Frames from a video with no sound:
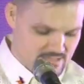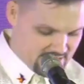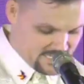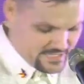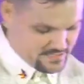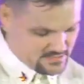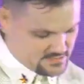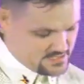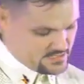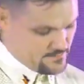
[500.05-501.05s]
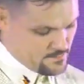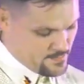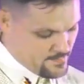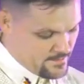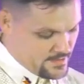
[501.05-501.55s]
it is
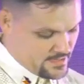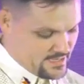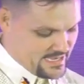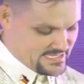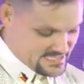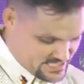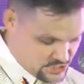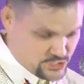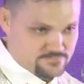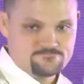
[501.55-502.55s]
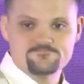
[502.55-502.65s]
a decision.